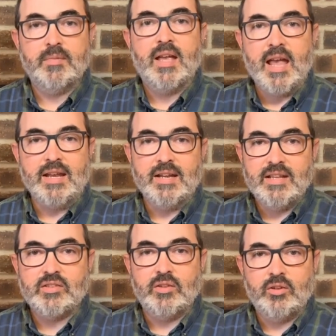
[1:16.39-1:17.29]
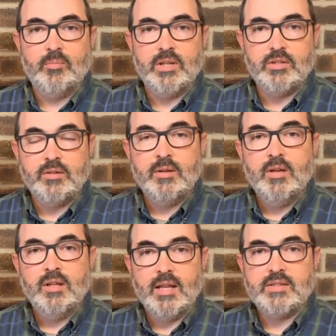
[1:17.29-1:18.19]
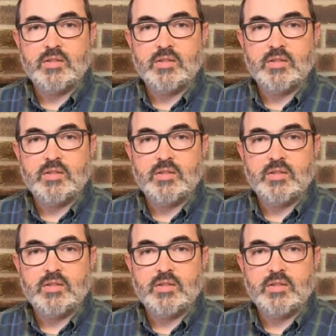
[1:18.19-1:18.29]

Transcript: and it is a little bit less